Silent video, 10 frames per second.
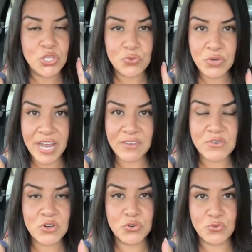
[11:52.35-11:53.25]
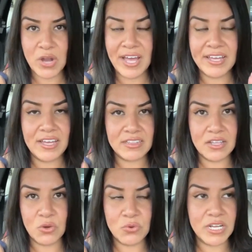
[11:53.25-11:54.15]
you never cry
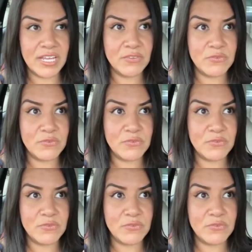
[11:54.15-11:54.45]
alone.